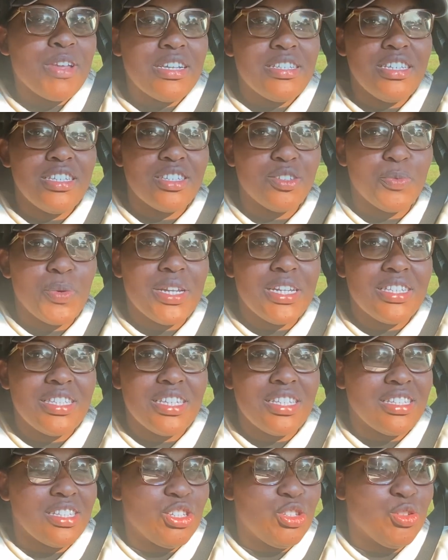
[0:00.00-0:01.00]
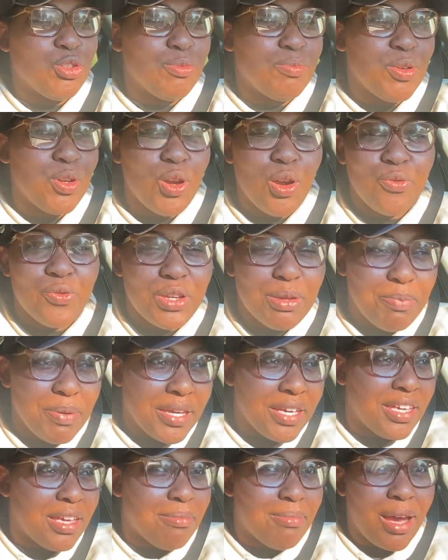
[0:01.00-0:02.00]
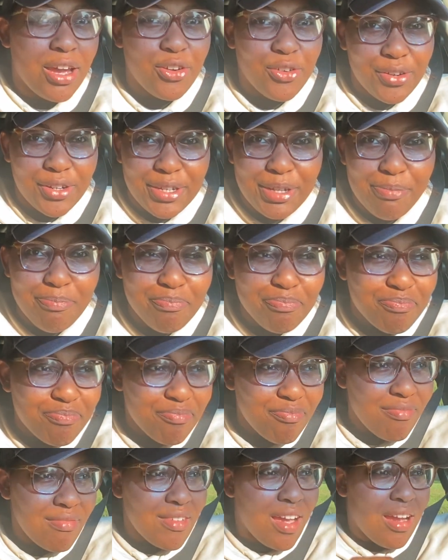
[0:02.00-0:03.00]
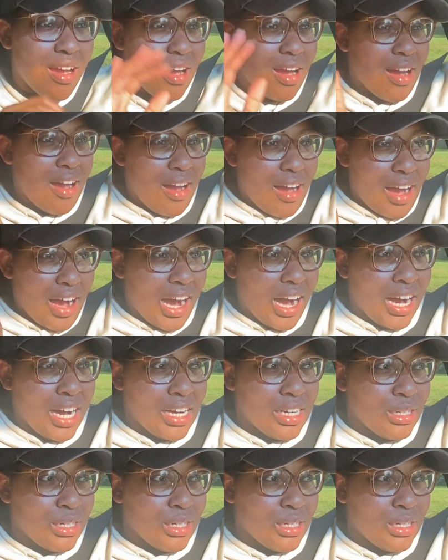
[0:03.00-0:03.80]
Season 1 and season 2 be on repeat in my crib. So